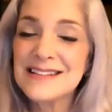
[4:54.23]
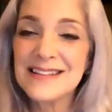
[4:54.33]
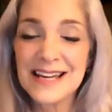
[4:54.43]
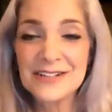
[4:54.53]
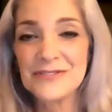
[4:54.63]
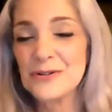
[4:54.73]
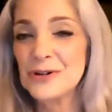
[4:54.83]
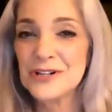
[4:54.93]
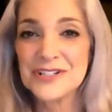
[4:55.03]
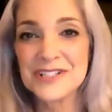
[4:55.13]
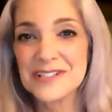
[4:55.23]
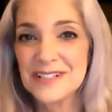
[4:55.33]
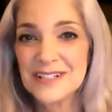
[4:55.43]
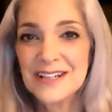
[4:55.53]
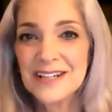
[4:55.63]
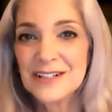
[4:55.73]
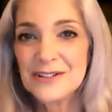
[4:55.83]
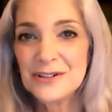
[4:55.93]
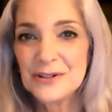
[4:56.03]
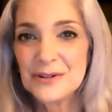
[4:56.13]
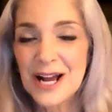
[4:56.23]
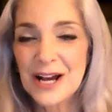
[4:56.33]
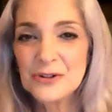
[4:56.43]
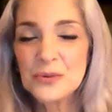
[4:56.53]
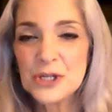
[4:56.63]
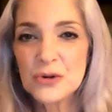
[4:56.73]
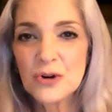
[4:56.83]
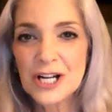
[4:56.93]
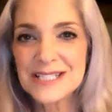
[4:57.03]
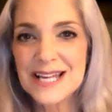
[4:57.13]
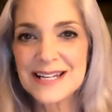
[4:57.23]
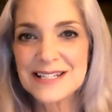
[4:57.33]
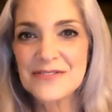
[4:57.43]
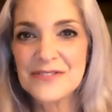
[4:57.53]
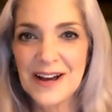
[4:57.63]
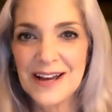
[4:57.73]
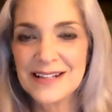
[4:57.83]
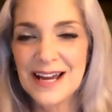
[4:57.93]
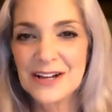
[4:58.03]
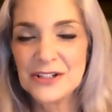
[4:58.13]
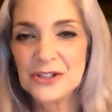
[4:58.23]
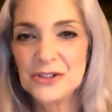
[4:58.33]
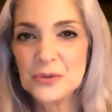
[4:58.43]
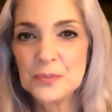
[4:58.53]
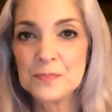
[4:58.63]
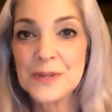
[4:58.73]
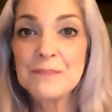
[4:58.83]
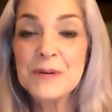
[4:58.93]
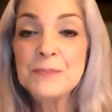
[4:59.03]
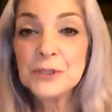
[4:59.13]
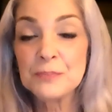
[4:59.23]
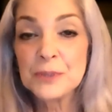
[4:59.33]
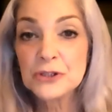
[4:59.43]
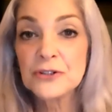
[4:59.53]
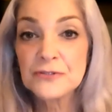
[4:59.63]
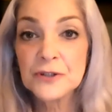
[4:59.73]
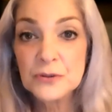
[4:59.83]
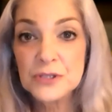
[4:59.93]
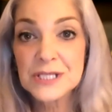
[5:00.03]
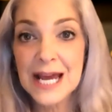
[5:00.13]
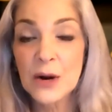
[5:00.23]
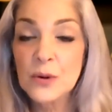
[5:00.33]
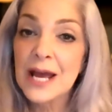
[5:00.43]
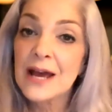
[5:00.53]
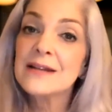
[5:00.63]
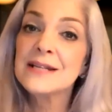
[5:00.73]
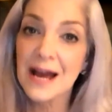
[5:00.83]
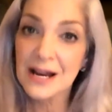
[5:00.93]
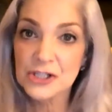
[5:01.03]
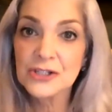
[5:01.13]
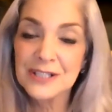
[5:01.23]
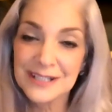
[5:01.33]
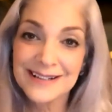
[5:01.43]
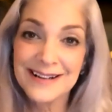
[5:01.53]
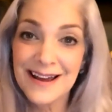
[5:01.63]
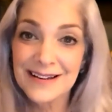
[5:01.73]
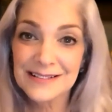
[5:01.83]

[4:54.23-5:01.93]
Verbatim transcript: then, of course, you know, how do we cross that divide? How do you get people to put their phones down and actually connect?